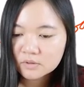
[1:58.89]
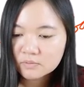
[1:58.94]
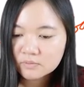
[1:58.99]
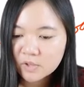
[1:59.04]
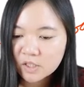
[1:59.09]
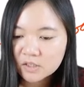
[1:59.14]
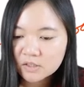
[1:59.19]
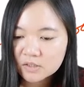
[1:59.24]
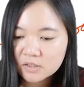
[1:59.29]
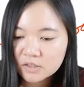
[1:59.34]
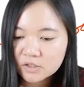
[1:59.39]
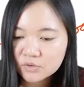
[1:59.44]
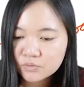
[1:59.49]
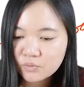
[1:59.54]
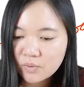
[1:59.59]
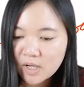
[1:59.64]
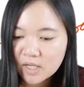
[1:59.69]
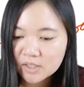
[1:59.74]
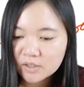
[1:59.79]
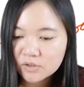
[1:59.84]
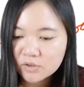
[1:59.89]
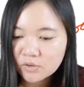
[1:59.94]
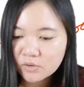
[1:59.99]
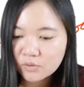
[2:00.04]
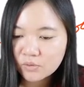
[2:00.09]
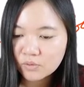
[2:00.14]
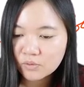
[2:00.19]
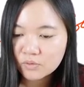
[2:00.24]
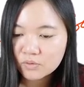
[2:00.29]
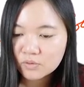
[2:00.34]
But this
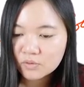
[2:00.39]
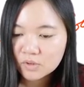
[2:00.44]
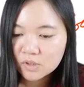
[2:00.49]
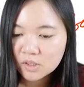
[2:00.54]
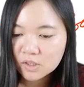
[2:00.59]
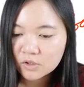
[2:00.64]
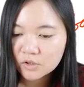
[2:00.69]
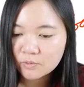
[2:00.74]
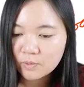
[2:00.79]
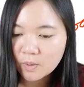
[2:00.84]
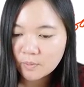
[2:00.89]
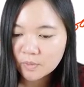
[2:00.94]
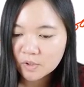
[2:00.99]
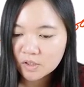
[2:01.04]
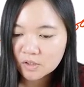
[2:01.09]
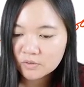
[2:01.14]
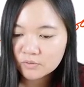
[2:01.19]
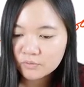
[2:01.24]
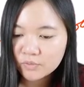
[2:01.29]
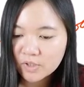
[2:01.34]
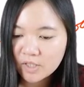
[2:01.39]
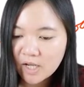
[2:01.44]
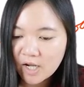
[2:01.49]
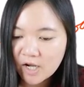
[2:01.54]
vacuole Remember, we